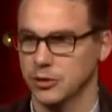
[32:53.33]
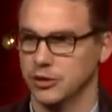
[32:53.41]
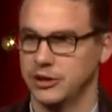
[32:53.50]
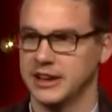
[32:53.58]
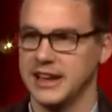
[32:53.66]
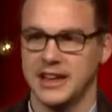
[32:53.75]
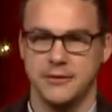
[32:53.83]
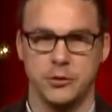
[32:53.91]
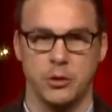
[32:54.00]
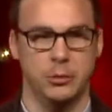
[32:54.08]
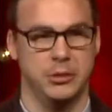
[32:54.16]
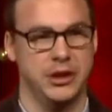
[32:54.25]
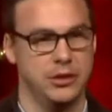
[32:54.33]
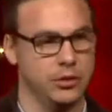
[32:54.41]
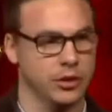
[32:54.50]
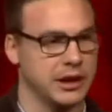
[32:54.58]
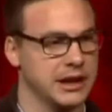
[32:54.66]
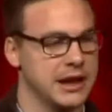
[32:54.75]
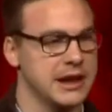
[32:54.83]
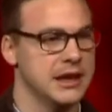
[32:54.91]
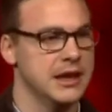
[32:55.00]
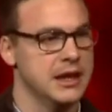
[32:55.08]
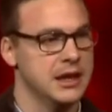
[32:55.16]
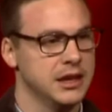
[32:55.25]
Or can I give you a meal? Or can I
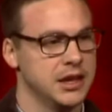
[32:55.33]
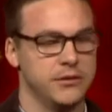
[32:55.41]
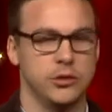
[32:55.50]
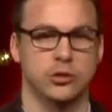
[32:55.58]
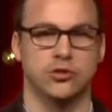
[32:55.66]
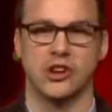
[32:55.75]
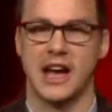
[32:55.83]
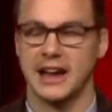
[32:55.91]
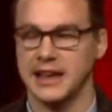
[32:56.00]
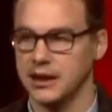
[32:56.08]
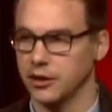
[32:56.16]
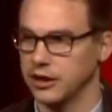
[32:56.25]
give you a jacket?